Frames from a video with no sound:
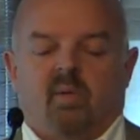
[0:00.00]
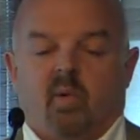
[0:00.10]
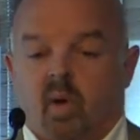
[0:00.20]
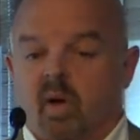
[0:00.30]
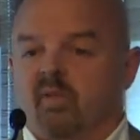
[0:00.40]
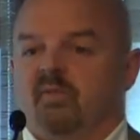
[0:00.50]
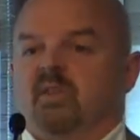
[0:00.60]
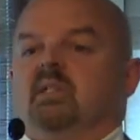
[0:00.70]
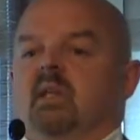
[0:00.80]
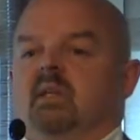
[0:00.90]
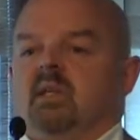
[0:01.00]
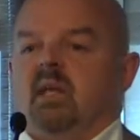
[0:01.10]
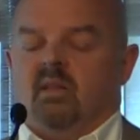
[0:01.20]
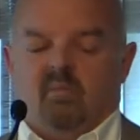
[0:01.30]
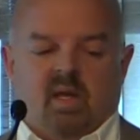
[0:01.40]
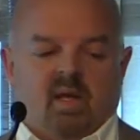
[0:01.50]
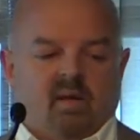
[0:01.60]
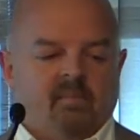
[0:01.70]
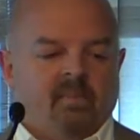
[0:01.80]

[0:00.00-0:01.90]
but we're going to facilitate the meeting.